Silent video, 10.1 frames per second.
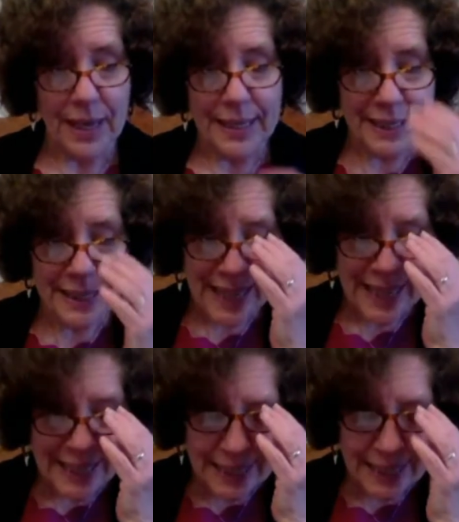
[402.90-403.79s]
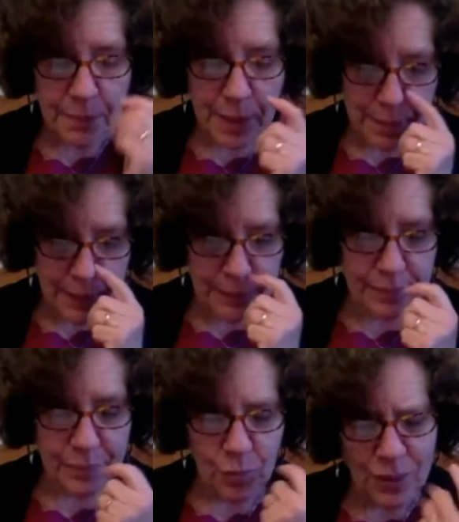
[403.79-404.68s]
The 19th Amendment
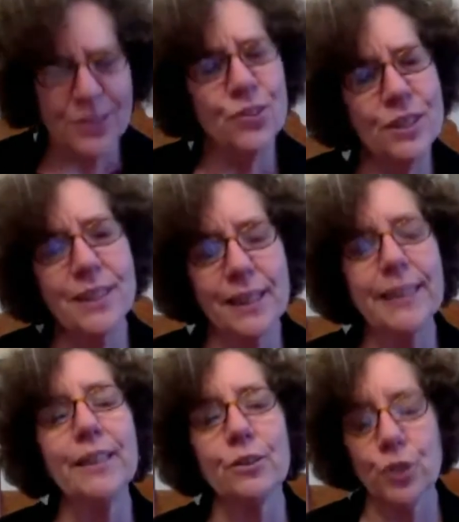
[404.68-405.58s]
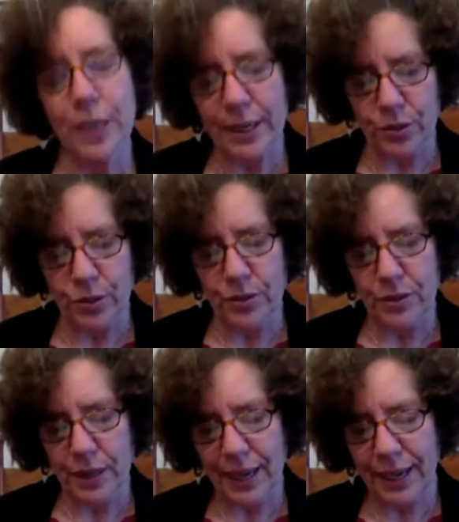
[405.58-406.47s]
wasn't just a legal change.
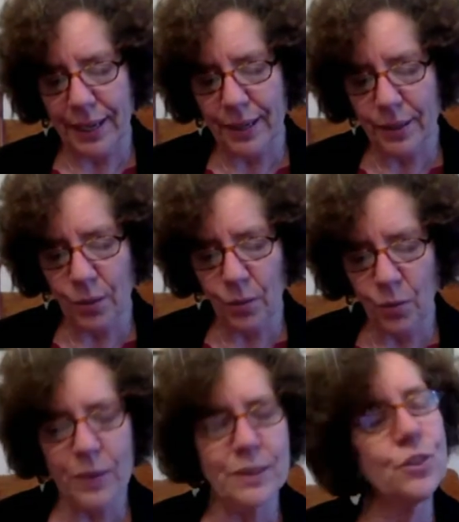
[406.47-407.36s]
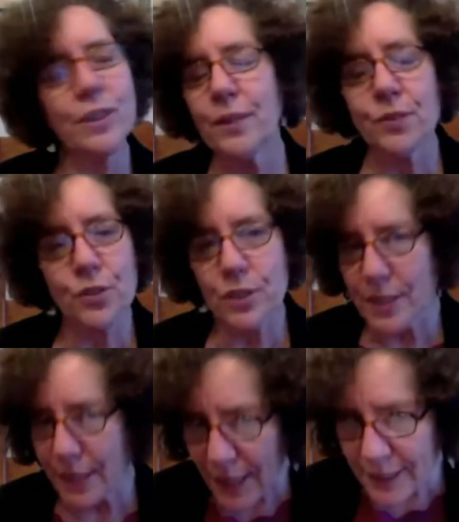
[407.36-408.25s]
It wasn't even
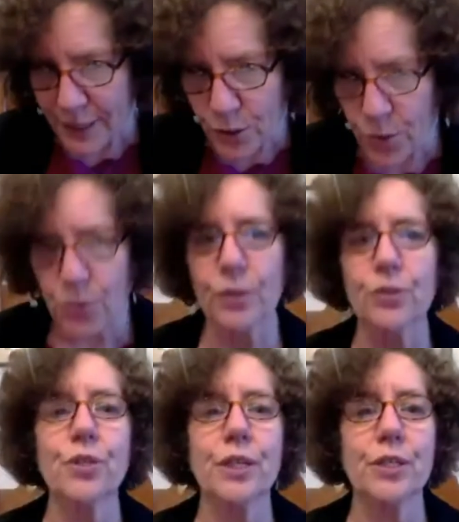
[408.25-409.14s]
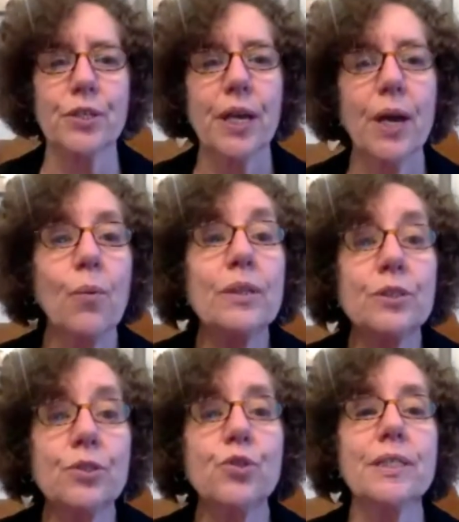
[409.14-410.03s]
just a constitutional change,
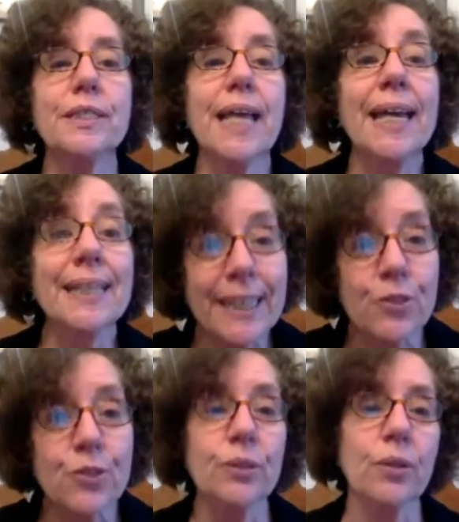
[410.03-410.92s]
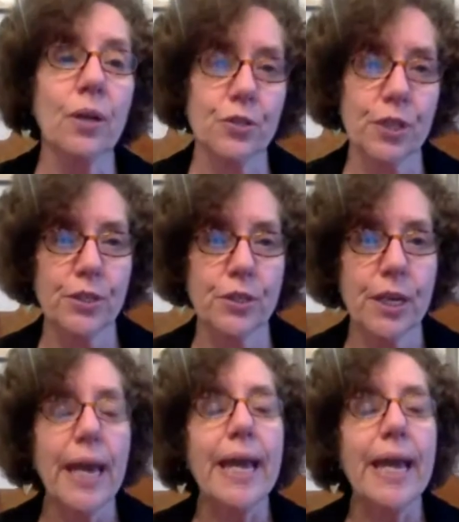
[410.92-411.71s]
wasn't just an election law change.